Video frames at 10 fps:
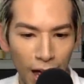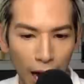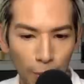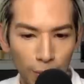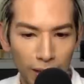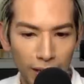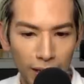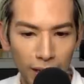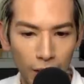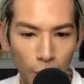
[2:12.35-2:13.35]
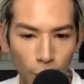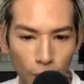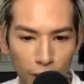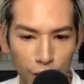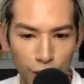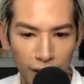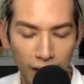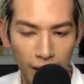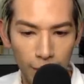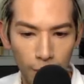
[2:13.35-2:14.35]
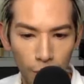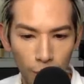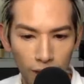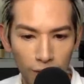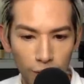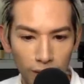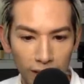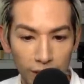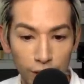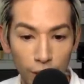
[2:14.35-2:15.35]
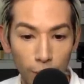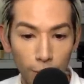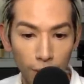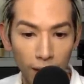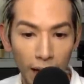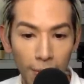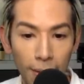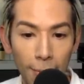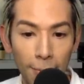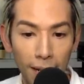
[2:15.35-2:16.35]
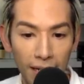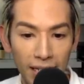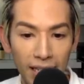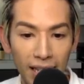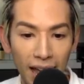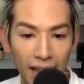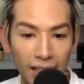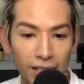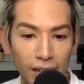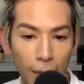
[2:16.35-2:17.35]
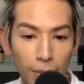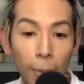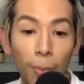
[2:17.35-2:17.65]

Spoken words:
I really wish Kim would have released her book. I bet money that Kathy stopped it.